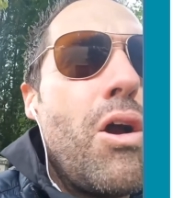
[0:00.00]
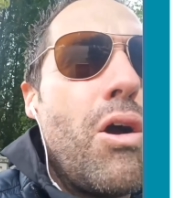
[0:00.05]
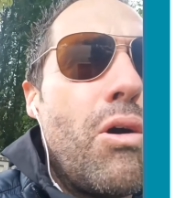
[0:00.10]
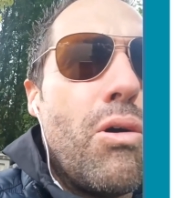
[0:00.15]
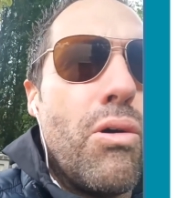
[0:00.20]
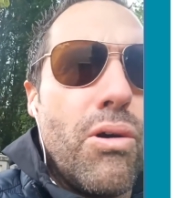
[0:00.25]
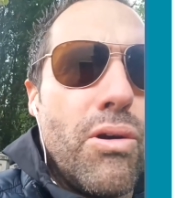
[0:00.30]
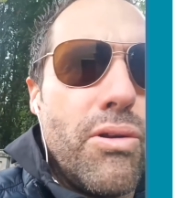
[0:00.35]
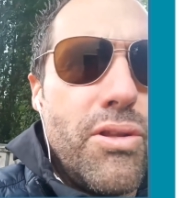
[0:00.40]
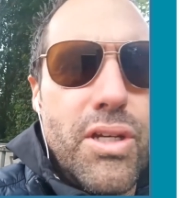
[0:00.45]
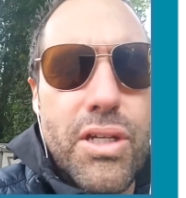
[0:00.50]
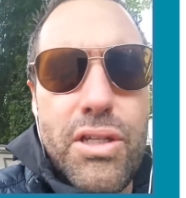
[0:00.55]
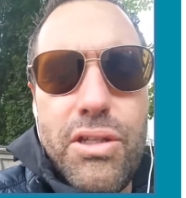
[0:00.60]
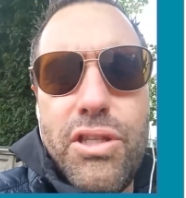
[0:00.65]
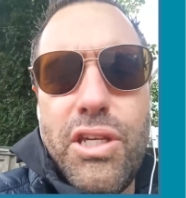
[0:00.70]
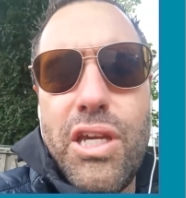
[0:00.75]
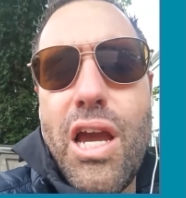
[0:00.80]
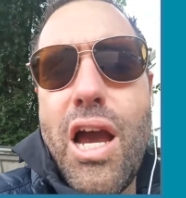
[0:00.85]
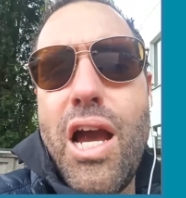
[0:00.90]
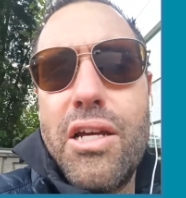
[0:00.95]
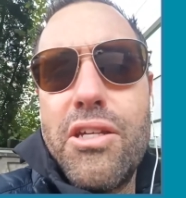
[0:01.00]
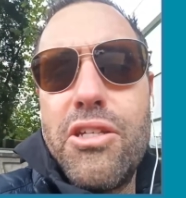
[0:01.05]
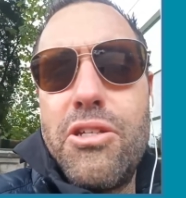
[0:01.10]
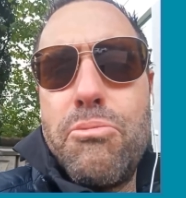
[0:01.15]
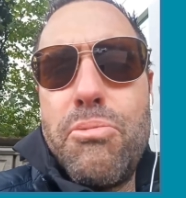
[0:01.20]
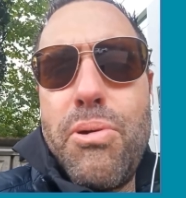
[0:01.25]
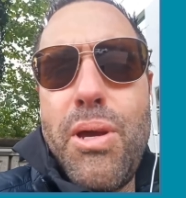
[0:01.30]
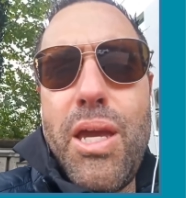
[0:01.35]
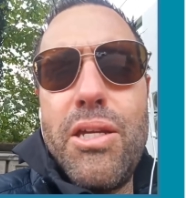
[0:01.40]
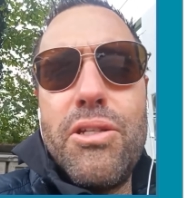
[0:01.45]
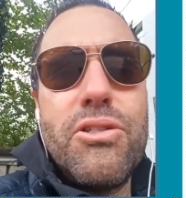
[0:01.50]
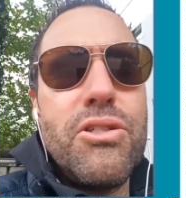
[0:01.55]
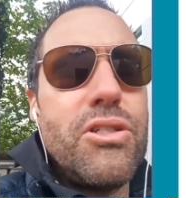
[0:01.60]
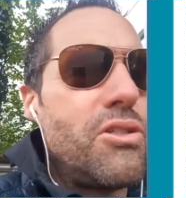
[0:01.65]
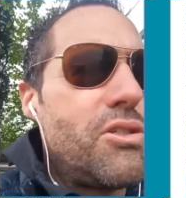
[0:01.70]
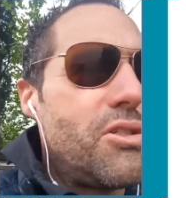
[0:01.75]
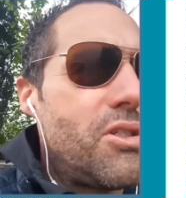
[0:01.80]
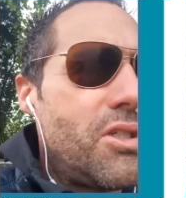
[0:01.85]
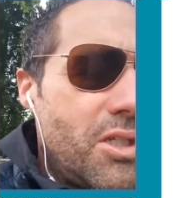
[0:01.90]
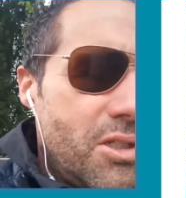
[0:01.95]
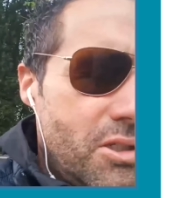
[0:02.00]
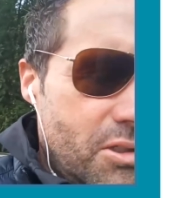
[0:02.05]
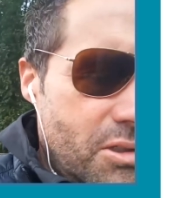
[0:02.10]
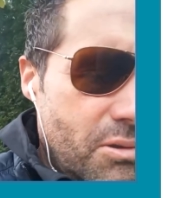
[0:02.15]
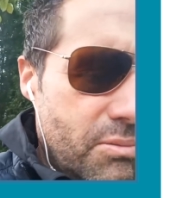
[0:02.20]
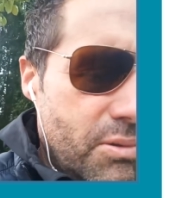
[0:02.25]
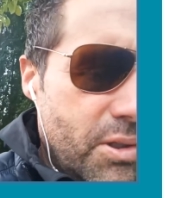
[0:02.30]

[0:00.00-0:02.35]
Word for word: or the, the occupation system